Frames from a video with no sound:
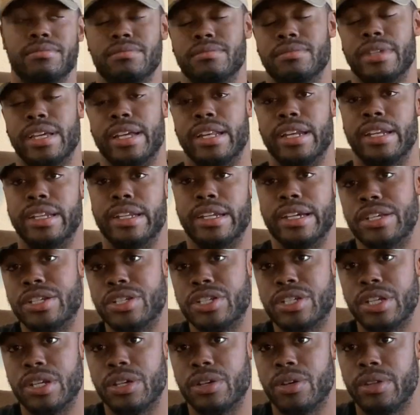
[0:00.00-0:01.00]
in a
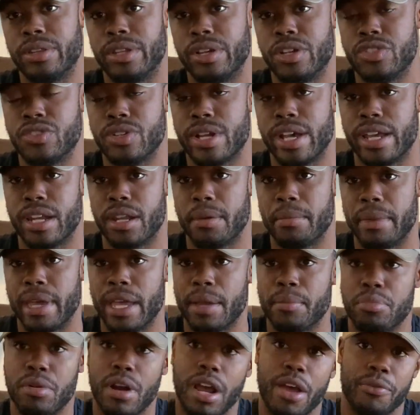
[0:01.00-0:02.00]
nutshell, they're trying to
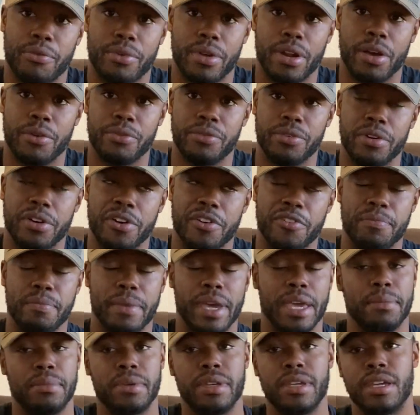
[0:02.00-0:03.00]
make profit off of.
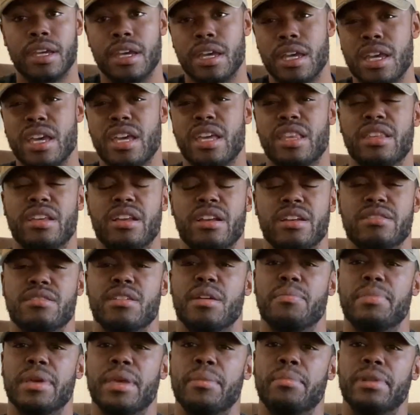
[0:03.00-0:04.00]
Maybe there are
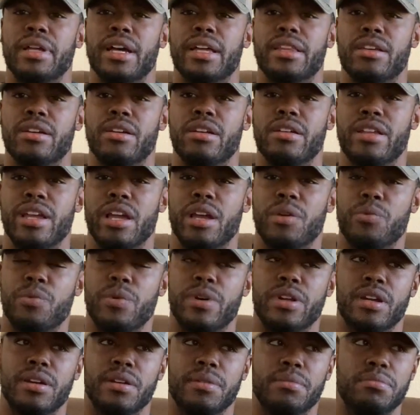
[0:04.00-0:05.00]
some people out there that
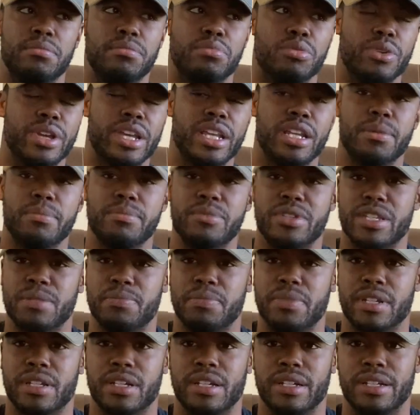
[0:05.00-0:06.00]
want to breed them just
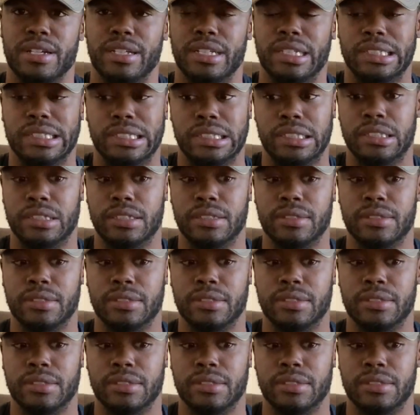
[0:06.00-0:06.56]
because,